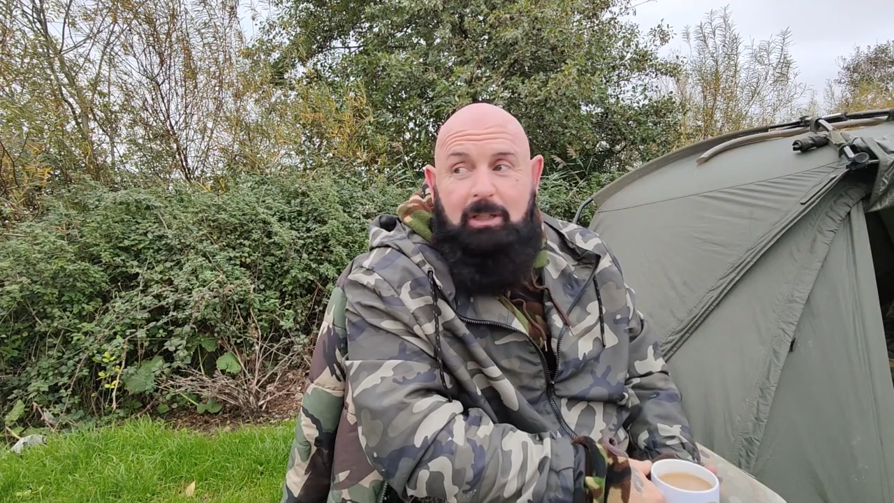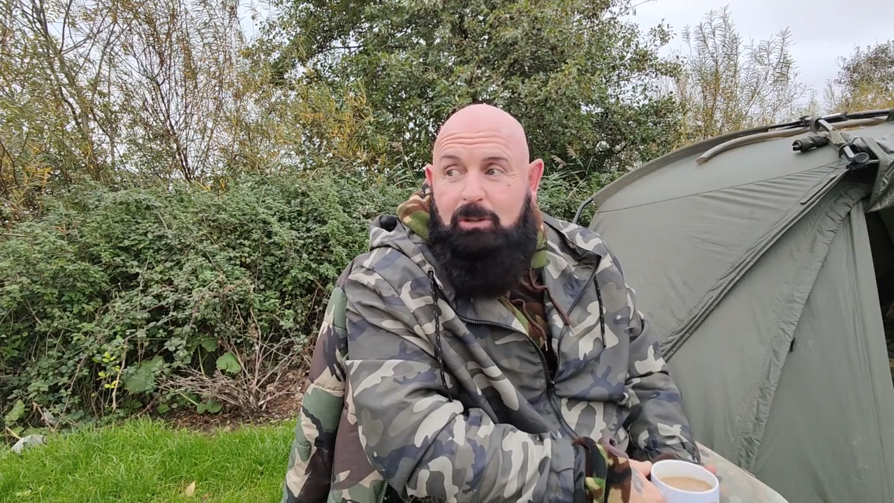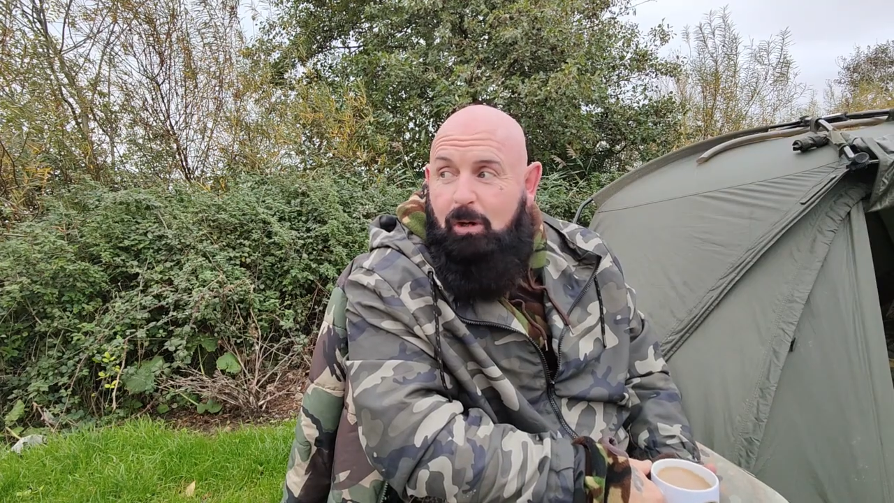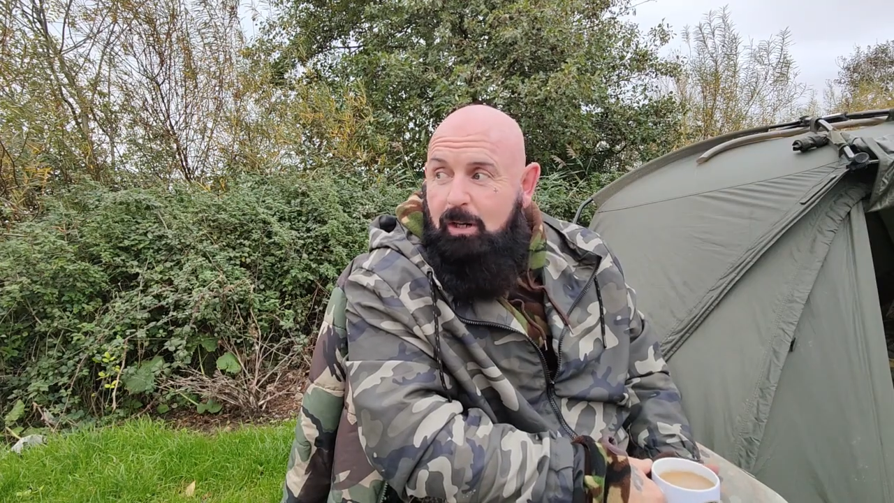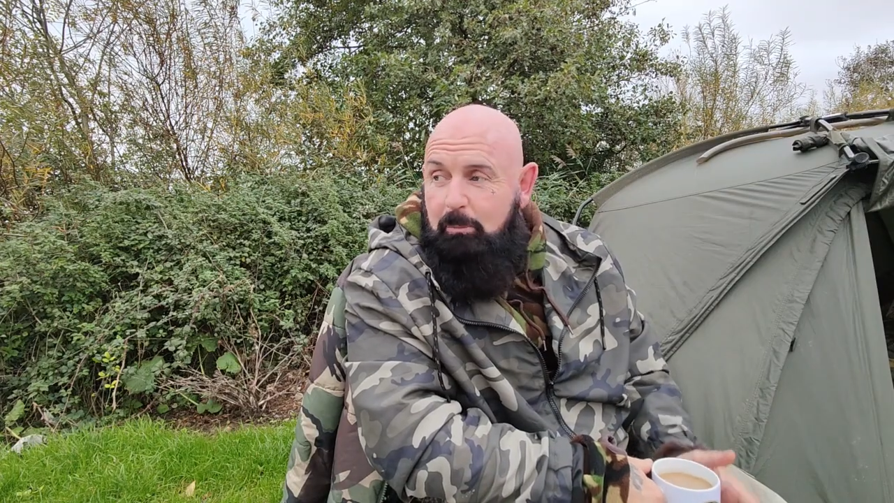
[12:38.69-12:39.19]
a
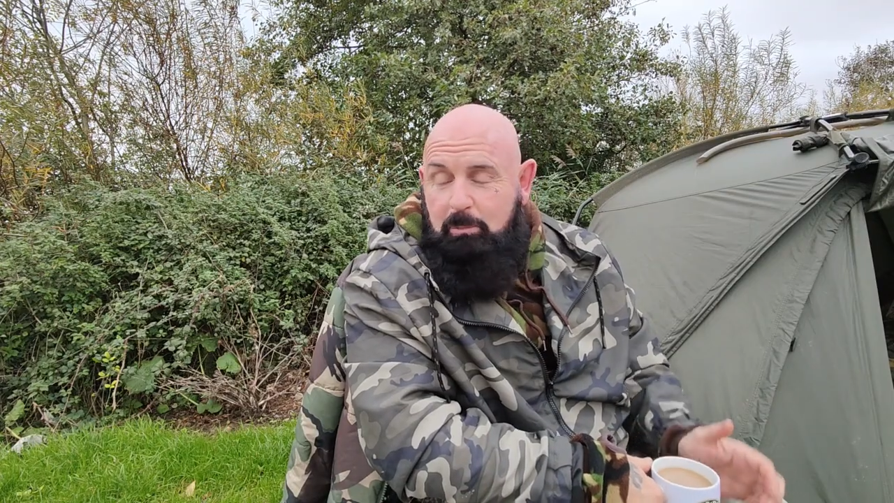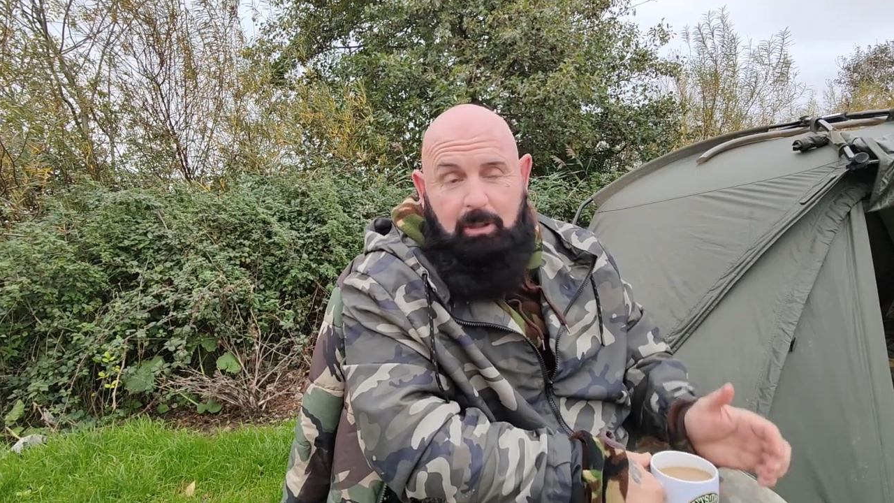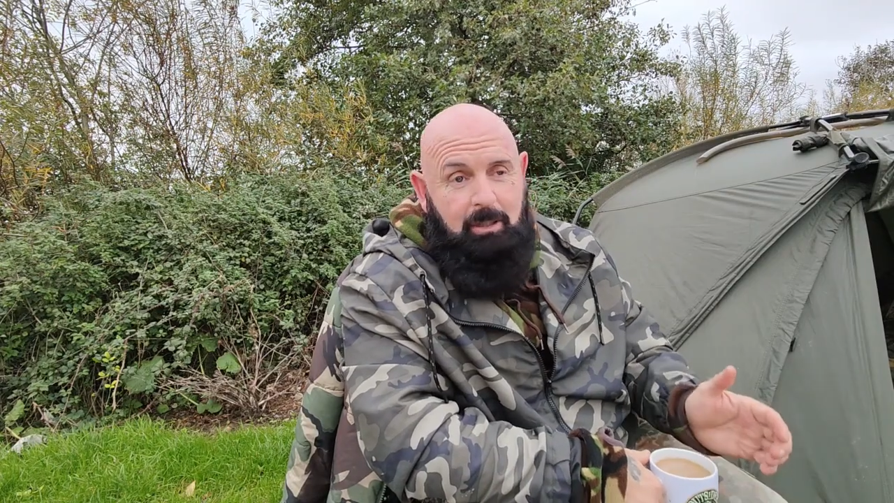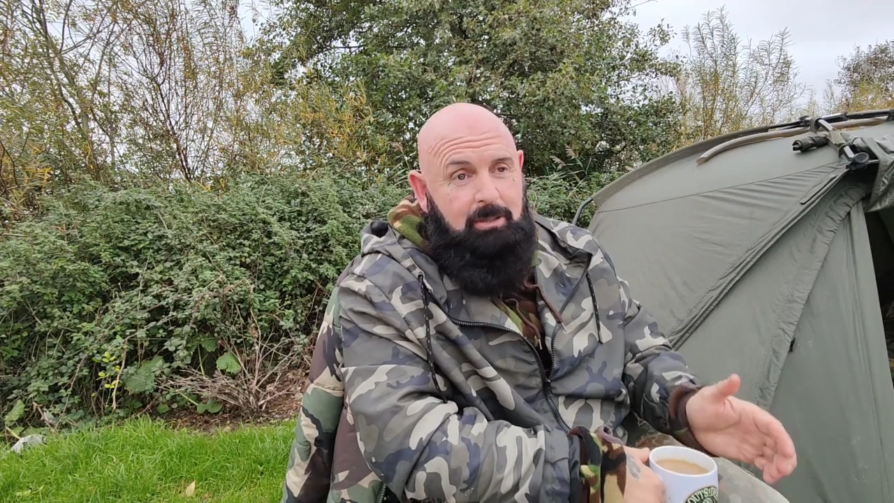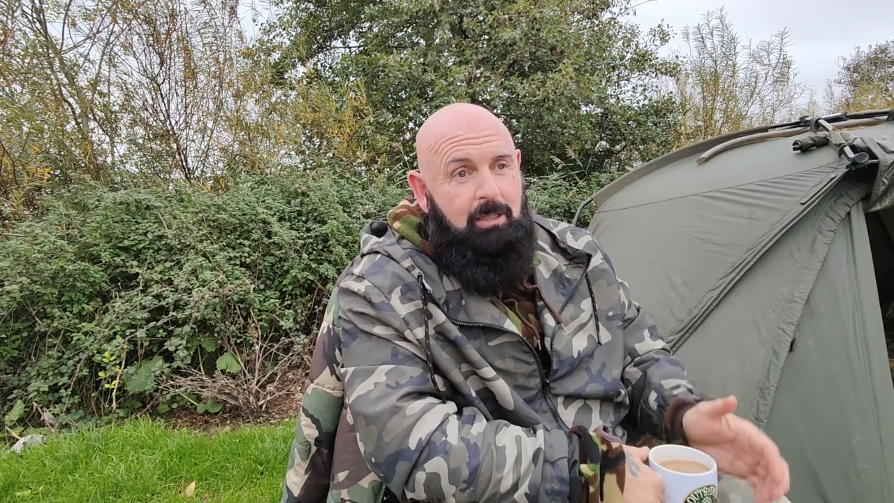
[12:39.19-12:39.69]
dog up
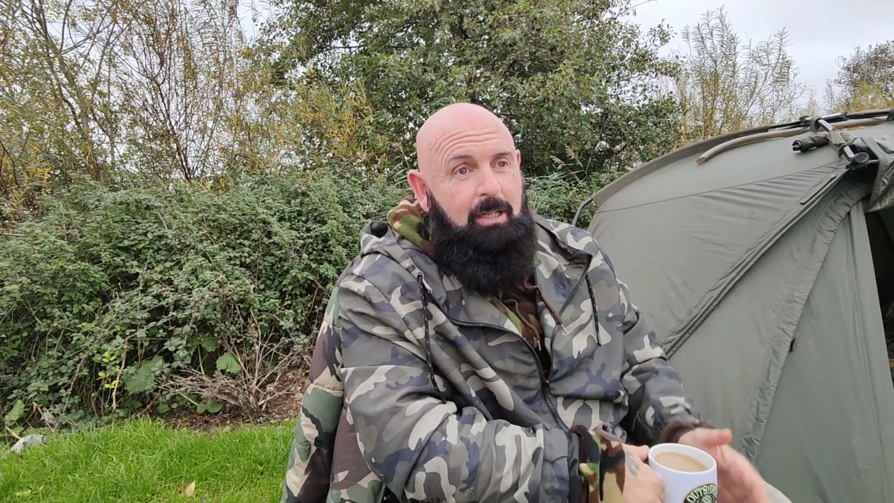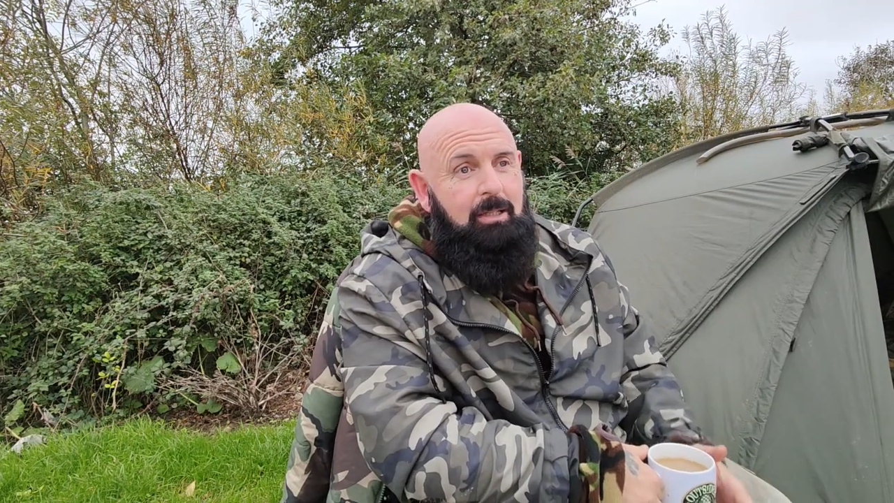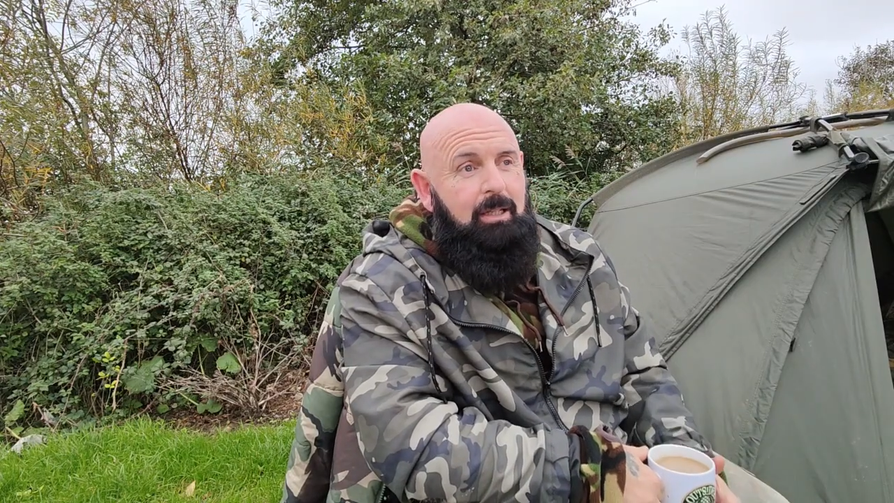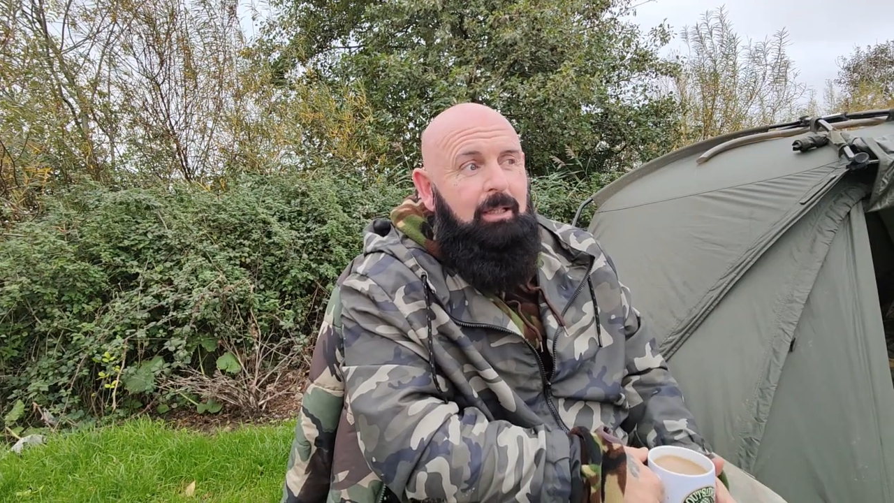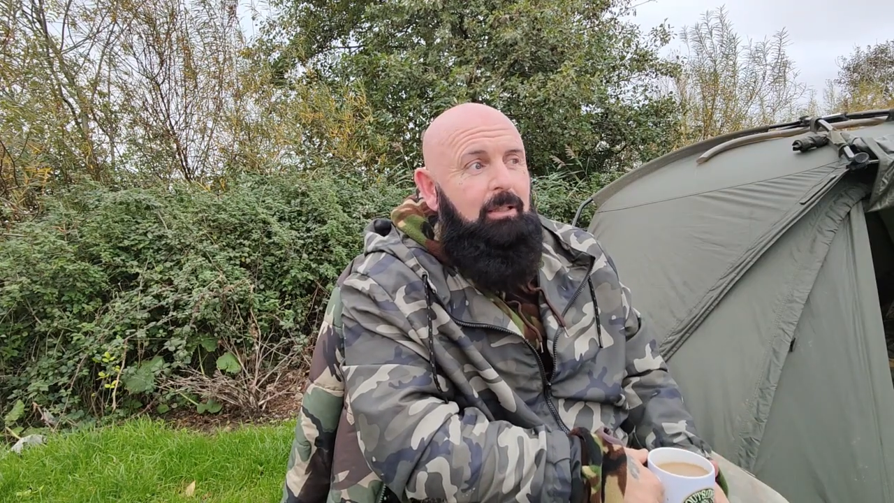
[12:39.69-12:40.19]
here, that's another
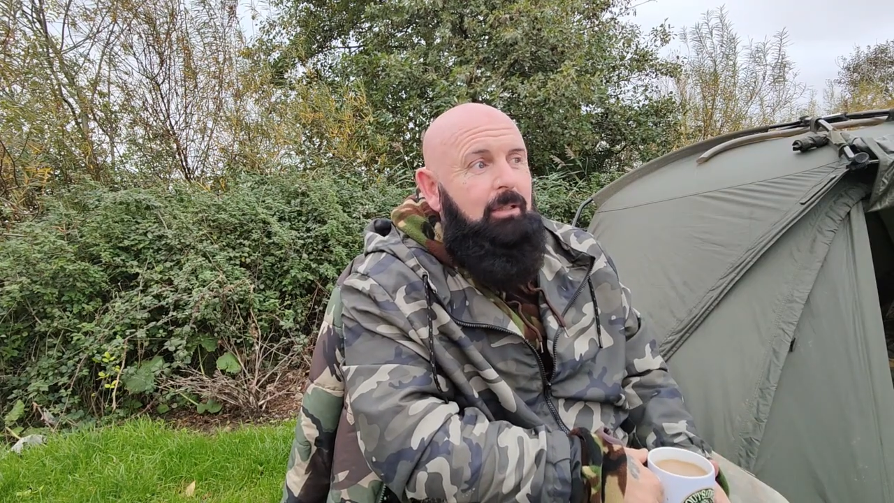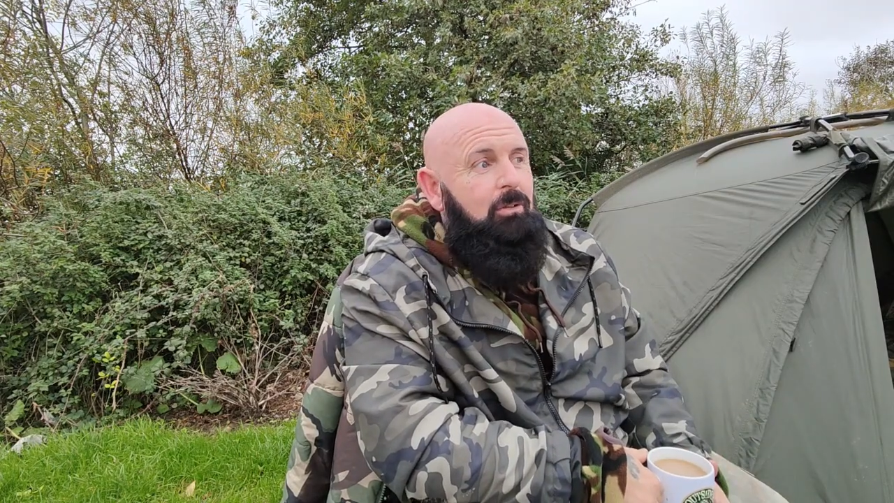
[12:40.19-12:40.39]
thing.